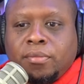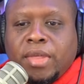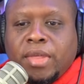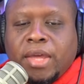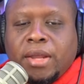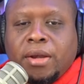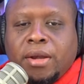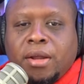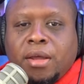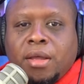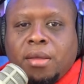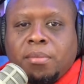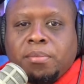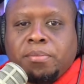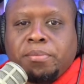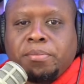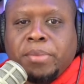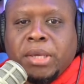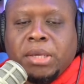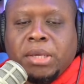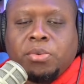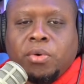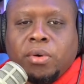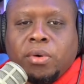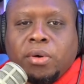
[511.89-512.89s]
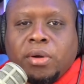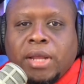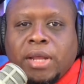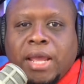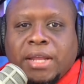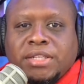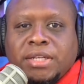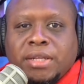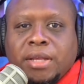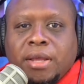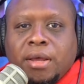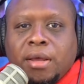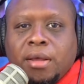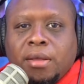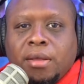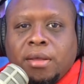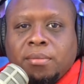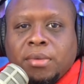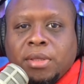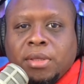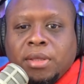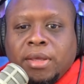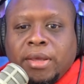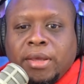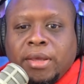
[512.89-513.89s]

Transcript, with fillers: that um, people were actually uh,